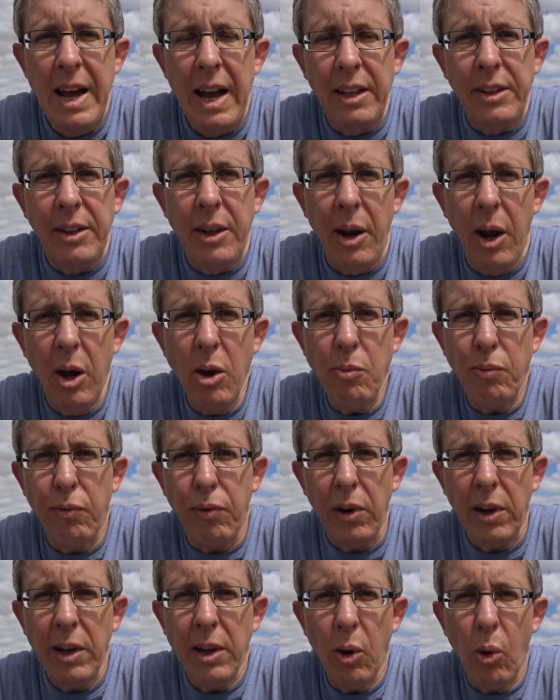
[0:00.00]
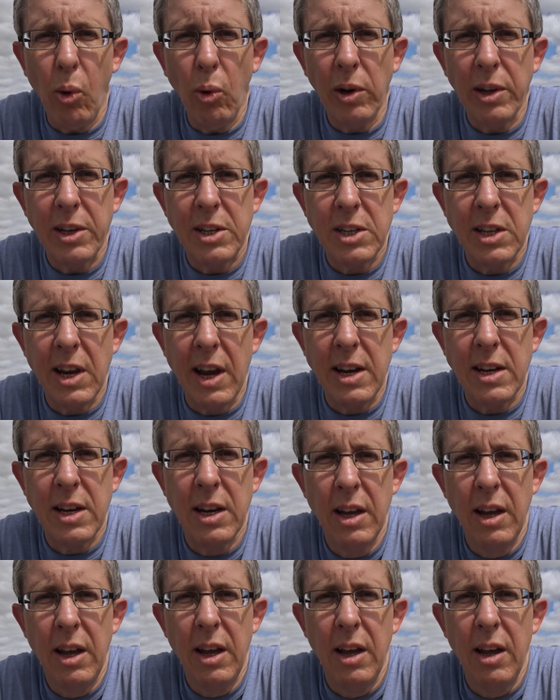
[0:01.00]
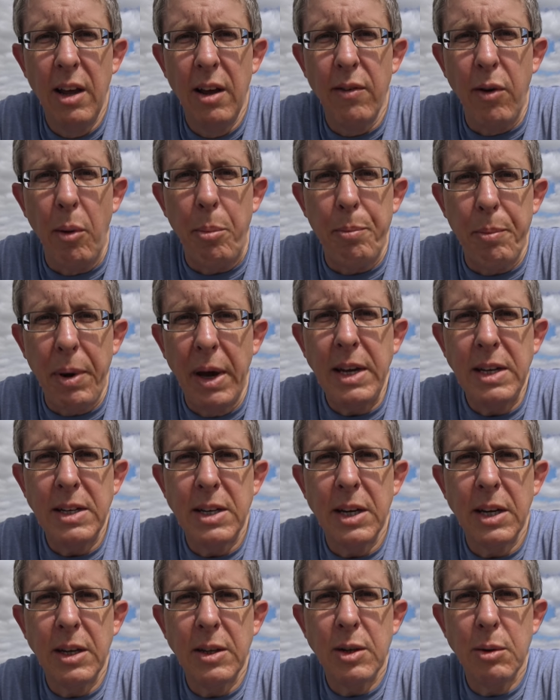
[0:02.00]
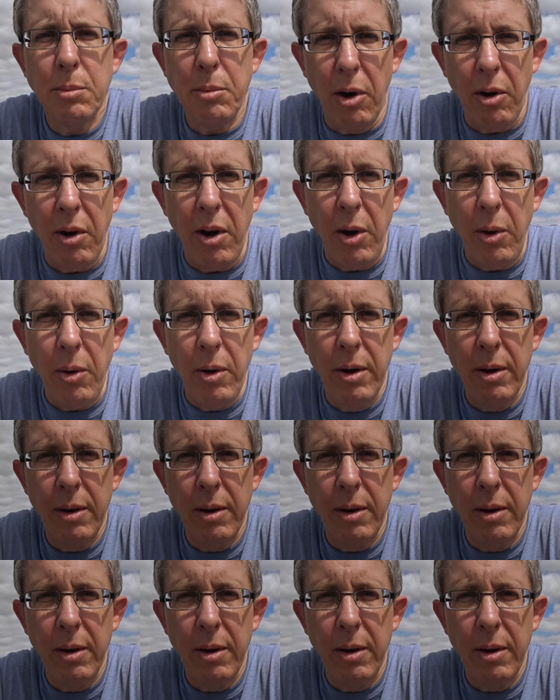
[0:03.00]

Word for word: and then hopefully all is set for painting tomorrow.